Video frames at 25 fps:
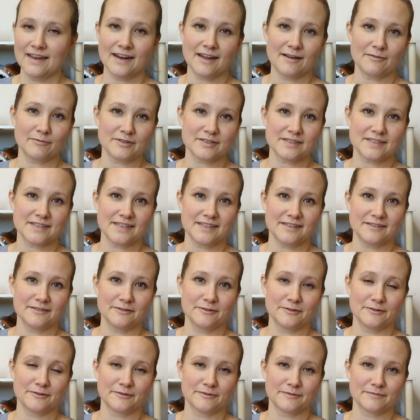And I will see
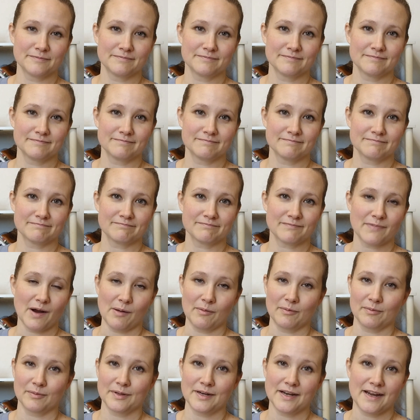you
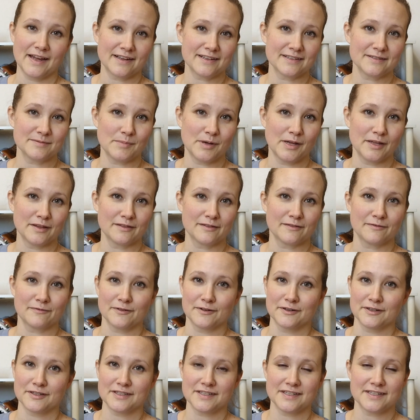probably next month
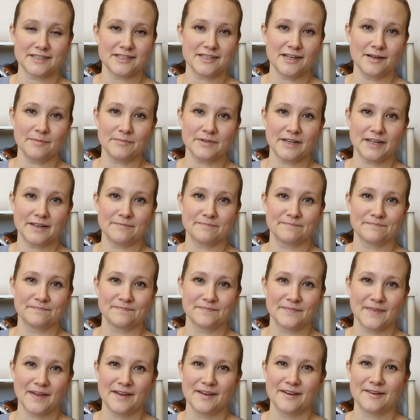for a stitchy update.
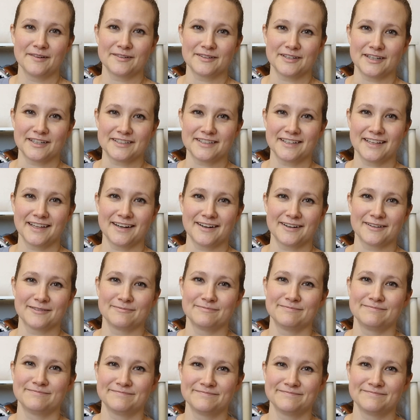Talk to you later.